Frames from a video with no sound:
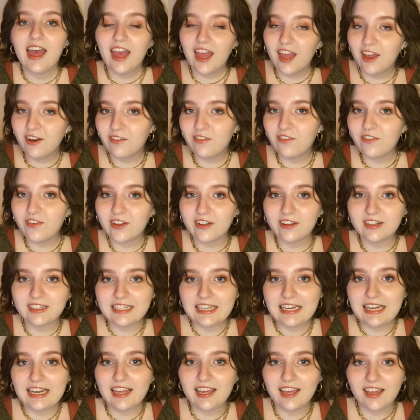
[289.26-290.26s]
Enfield
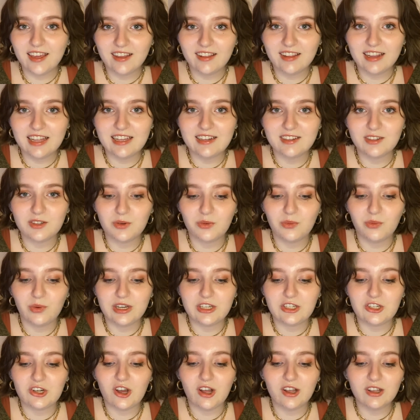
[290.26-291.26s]
in England,
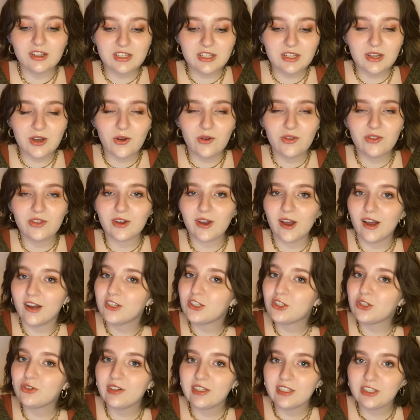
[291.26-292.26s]
which also The
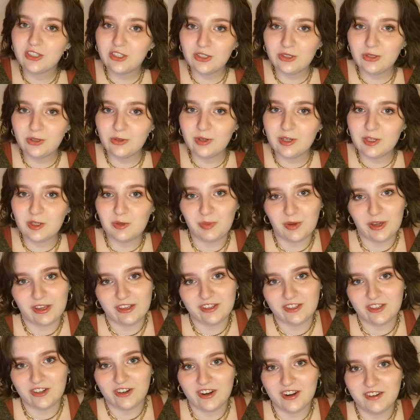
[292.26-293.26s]
Conjuring 2 is
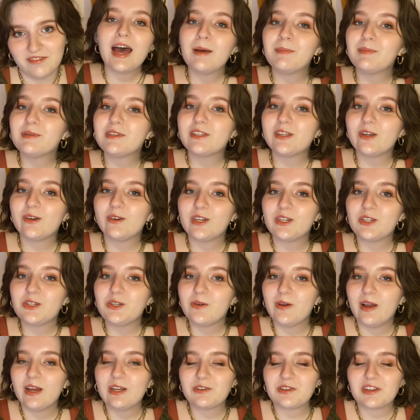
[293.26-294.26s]
based on. Episode
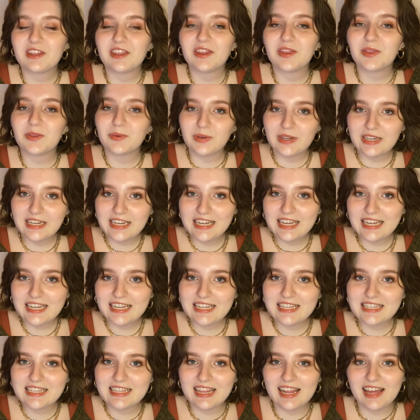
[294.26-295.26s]
203
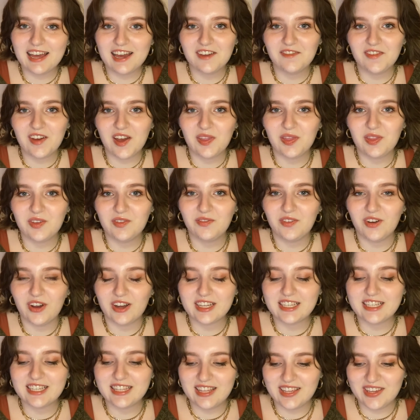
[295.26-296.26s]
is live at the
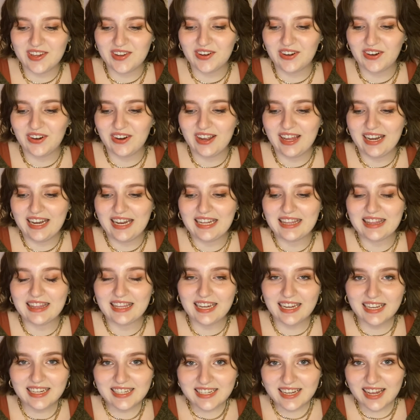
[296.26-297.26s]
Fox Theater in
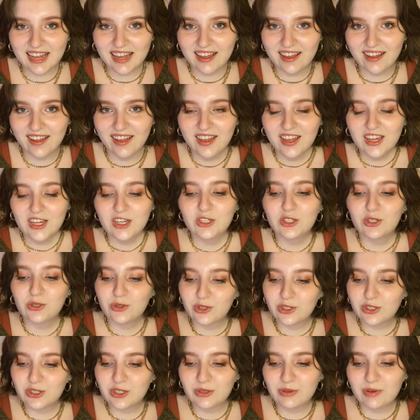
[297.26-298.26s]
Atlanta.
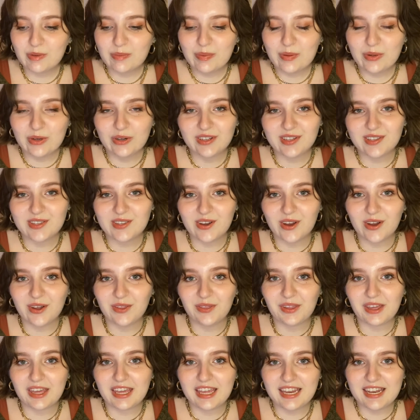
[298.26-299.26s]
Georgia reports
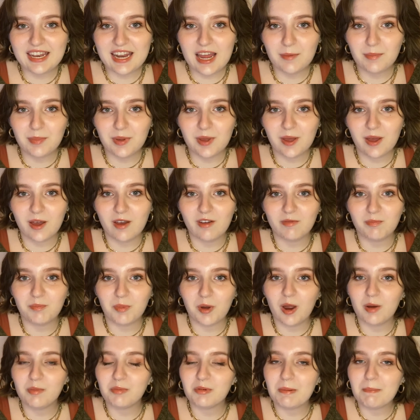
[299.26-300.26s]
on the kidnapping of
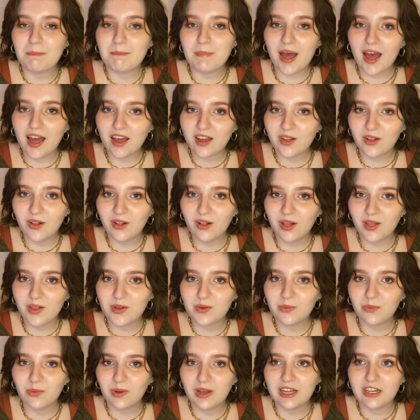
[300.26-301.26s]
Barbara
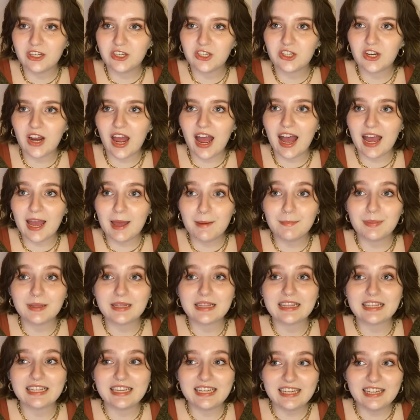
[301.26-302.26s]
Mackle, which I
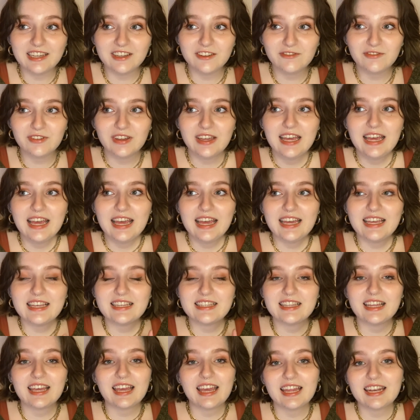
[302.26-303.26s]
believe
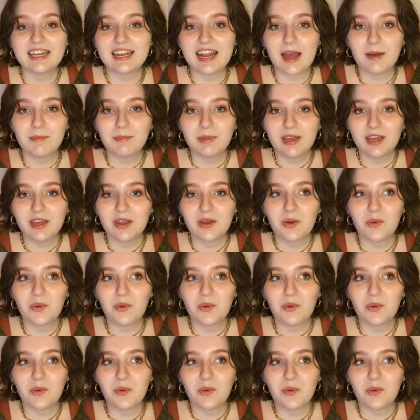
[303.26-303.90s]
is the kidnapping